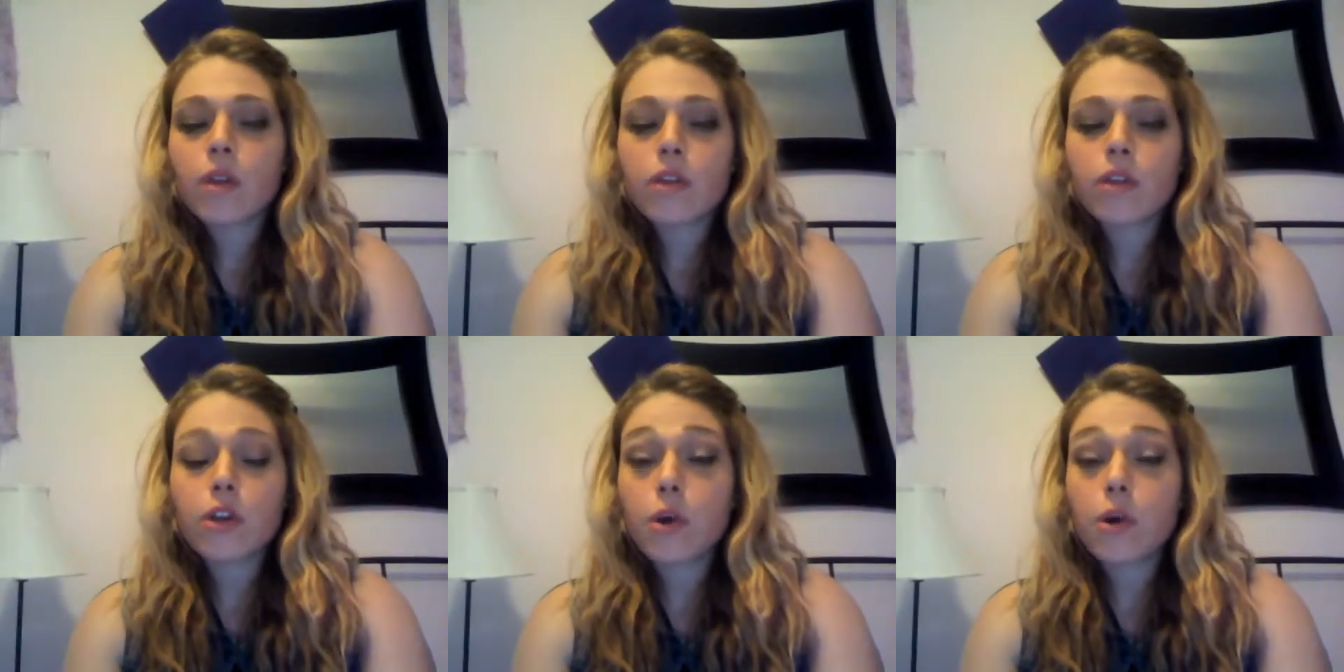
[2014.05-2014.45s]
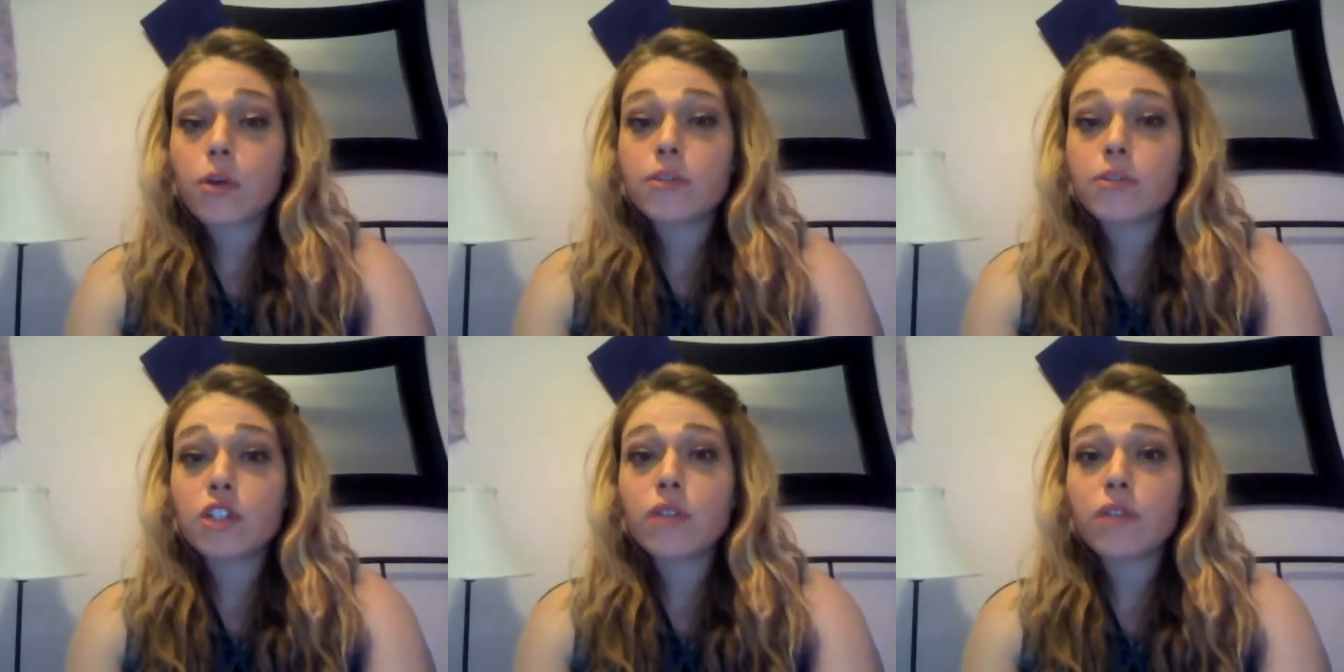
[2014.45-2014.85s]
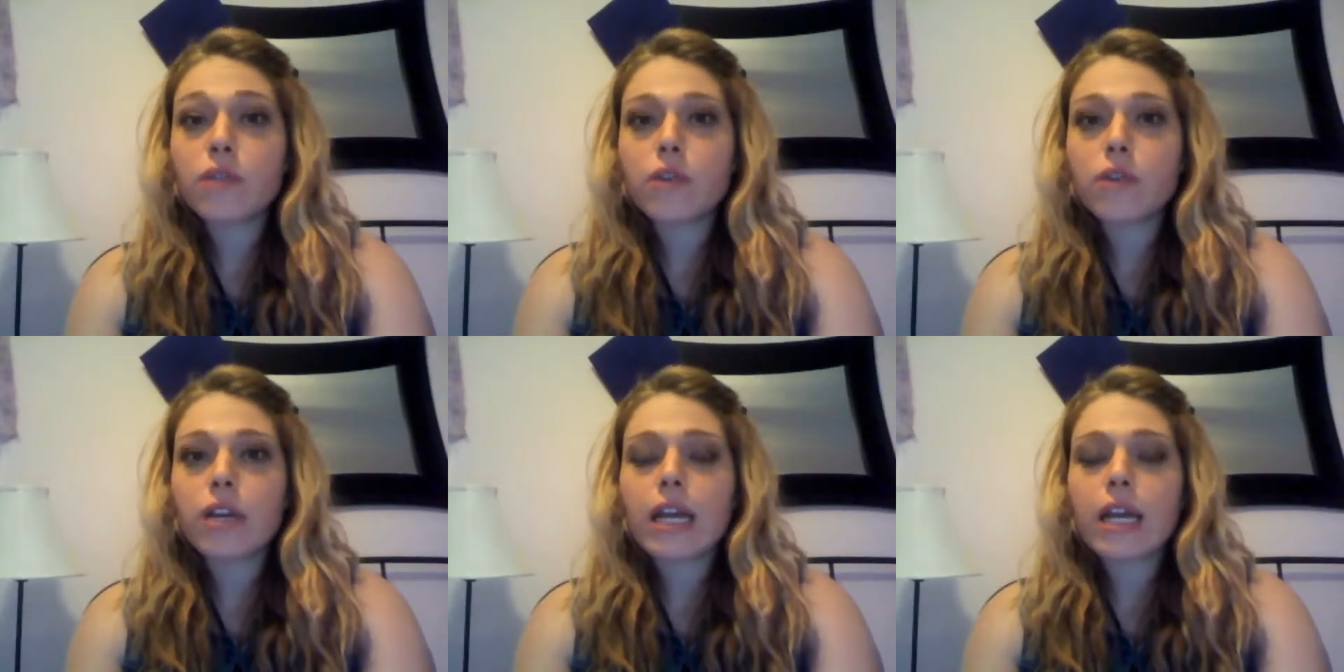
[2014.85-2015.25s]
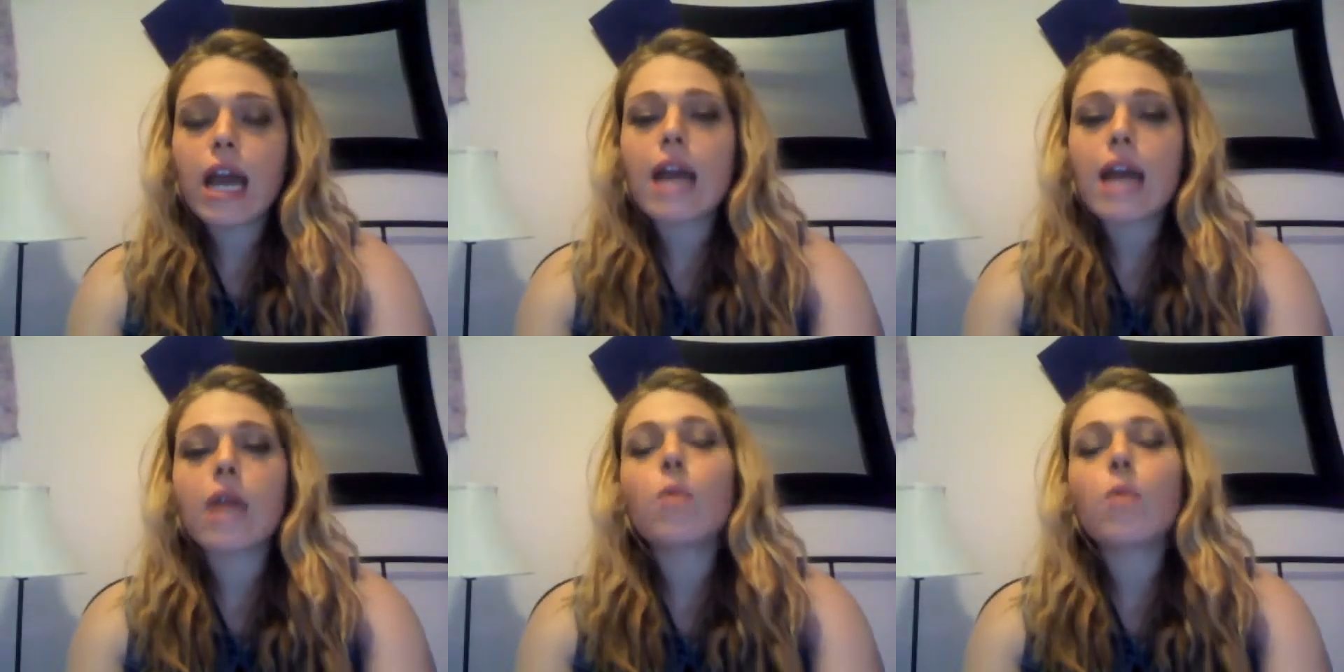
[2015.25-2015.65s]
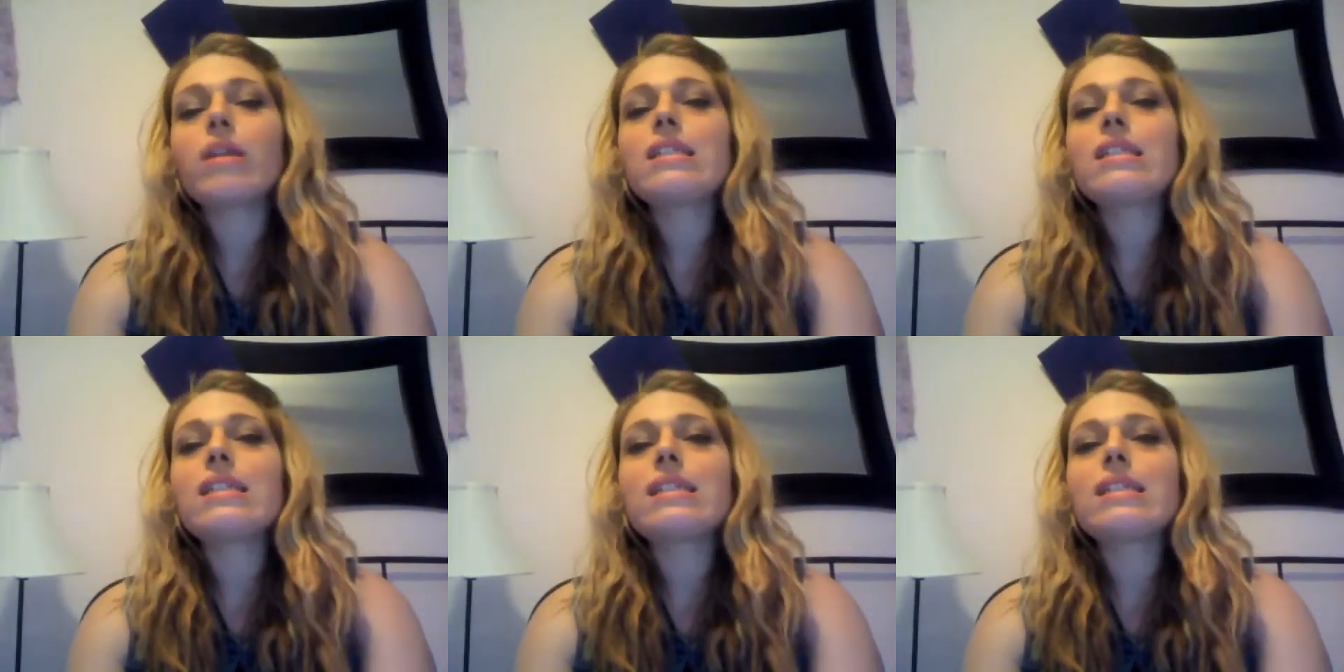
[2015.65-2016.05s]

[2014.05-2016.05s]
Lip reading: the code of chivalry, and I wanted to